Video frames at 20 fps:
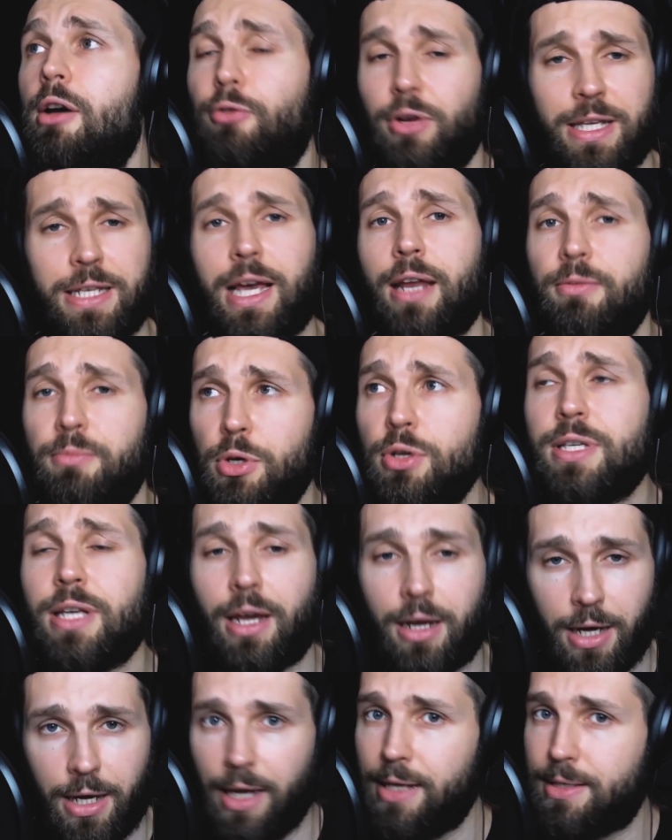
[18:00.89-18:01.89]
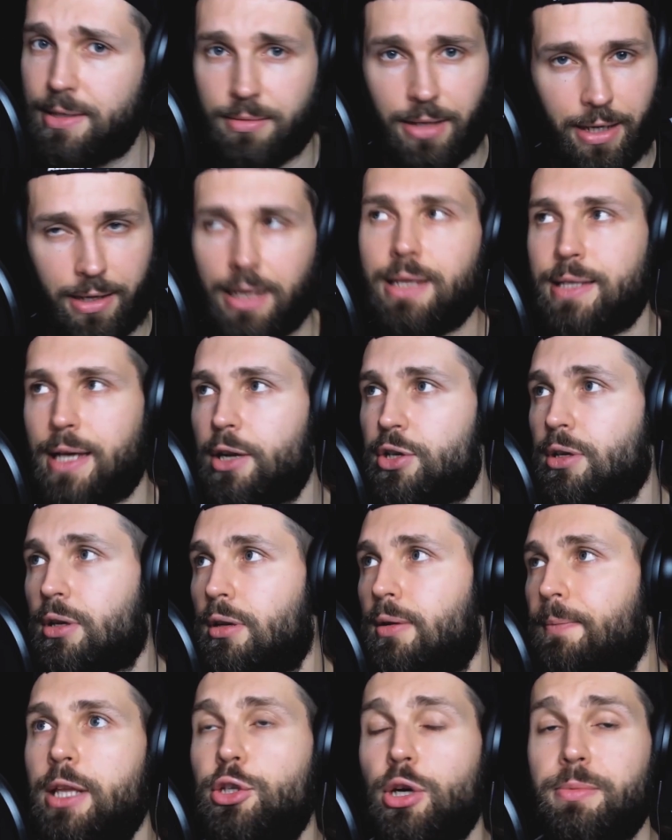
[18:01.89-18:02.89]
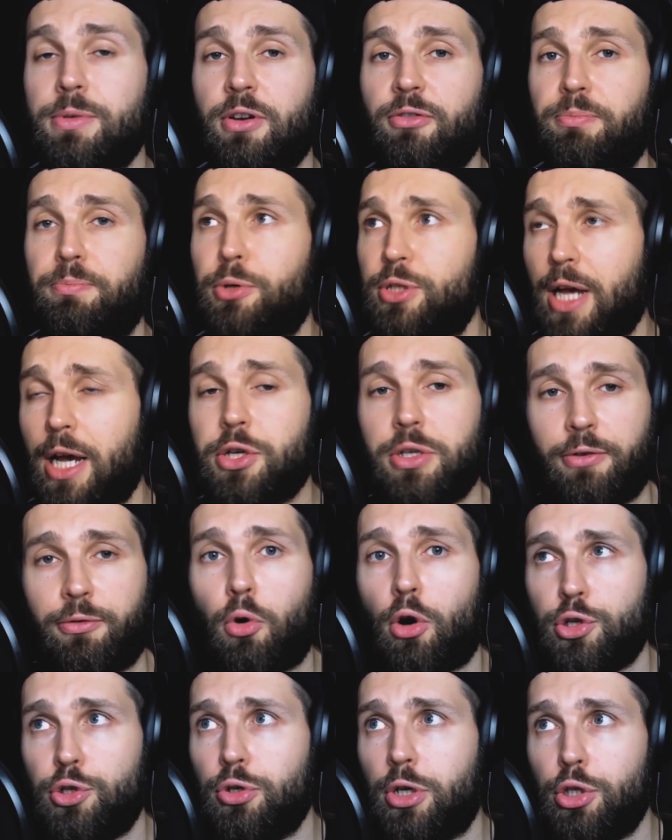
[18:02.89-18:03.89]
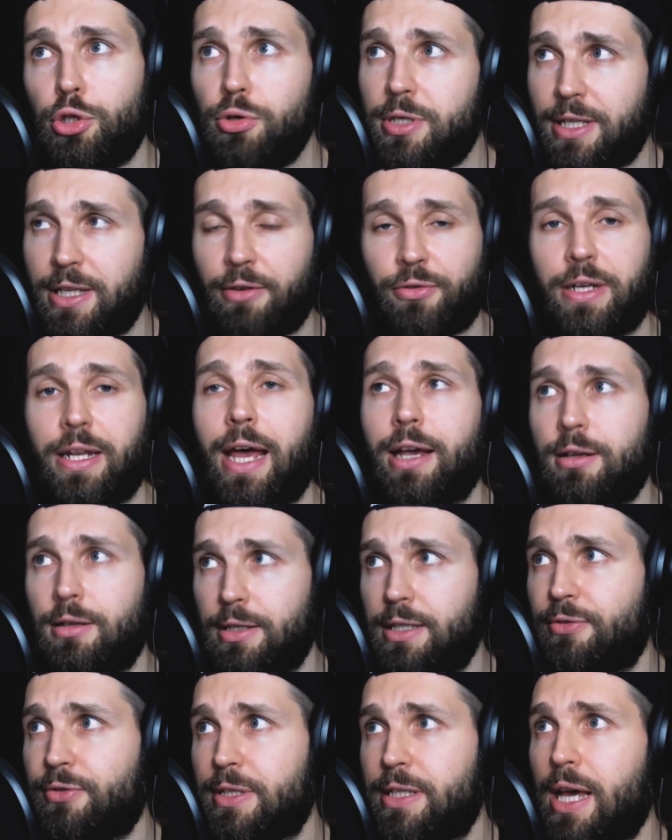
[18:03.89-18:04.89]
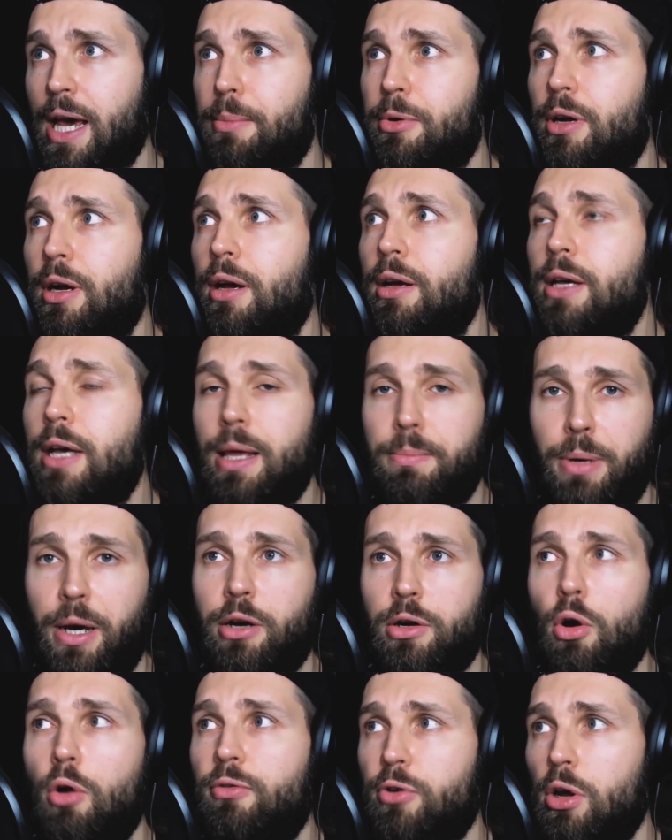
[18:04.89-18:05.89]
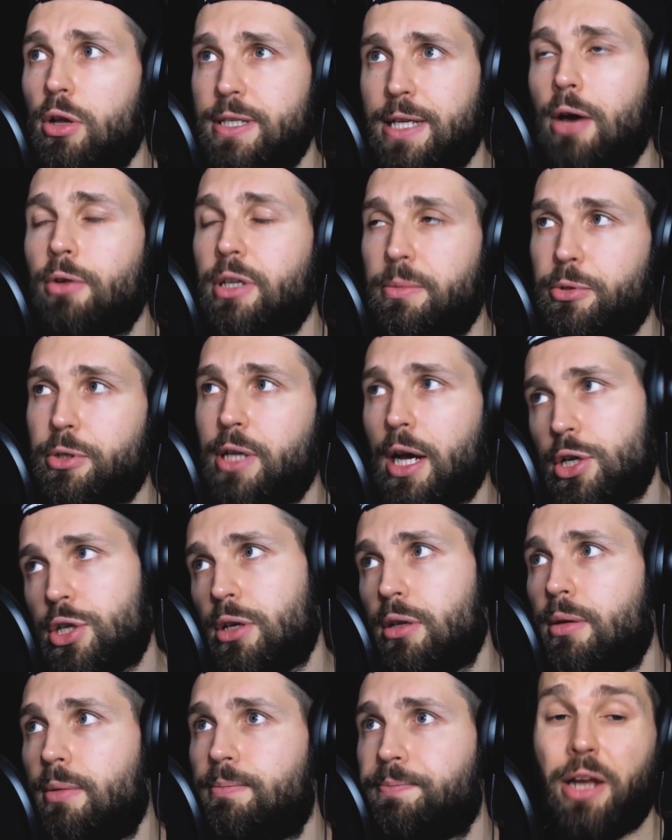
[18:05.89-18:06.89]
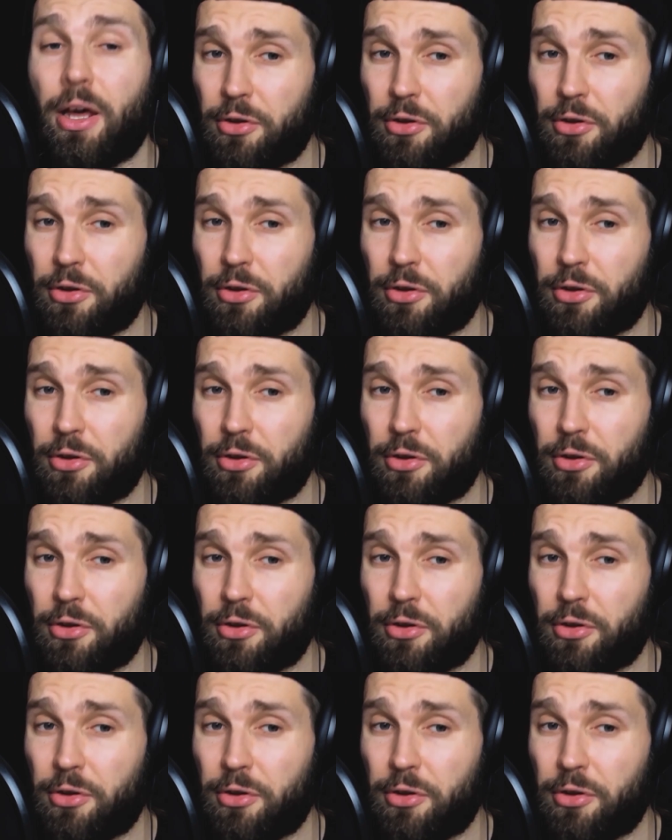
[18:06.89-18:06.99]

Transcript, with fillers: For this kind of music, it's like essential. In terms of production, of course, you could use a different angle, a different camera, and better overall sound in production.